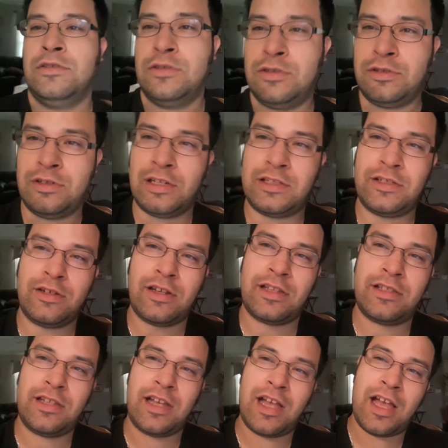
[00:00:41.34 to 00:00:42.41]
So you like to go out
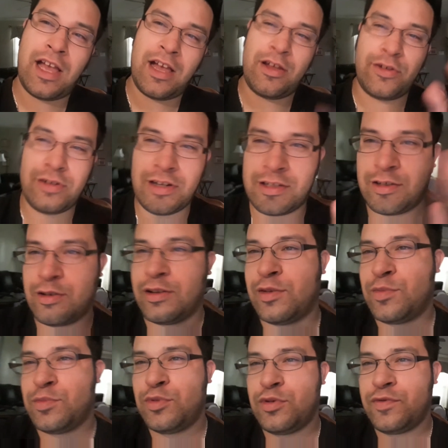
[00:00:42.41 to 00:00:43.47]
of town, you like to go to the
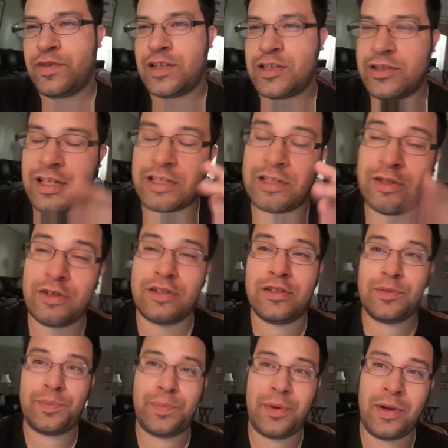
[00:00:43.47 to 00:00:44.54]
movies, you like to go to
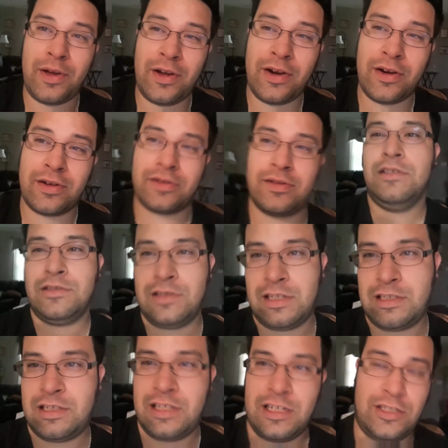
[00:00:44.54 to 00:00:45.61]
the park, you
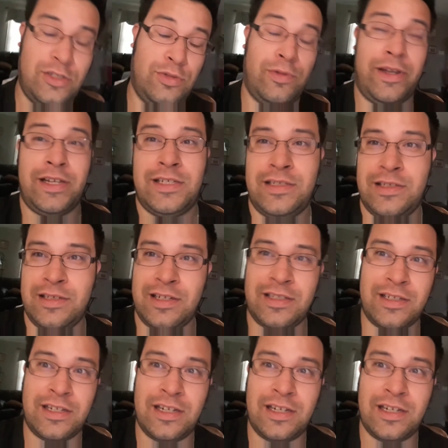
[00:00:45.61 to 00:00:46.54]
like to get trashed at the